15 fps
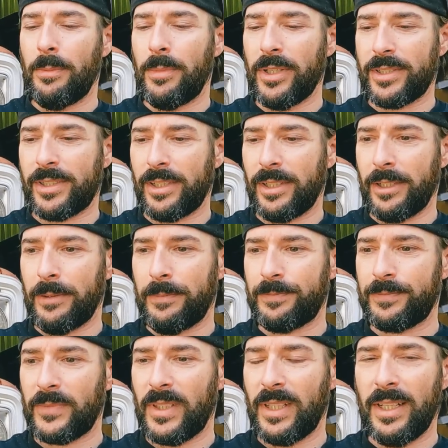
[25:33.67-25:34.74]
But I
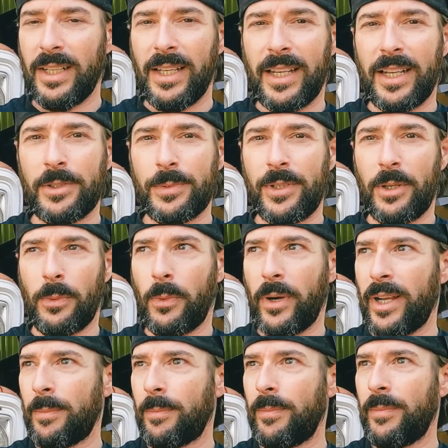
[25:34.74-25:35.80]
guess we're going to
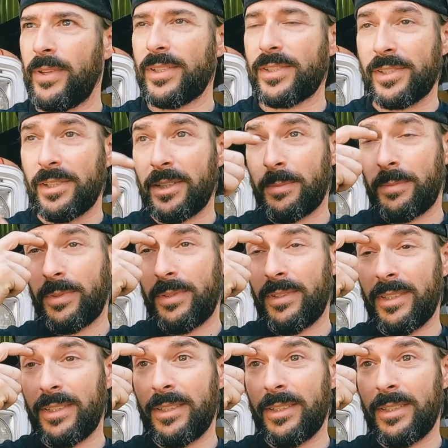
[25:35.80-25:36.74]
wrap this up.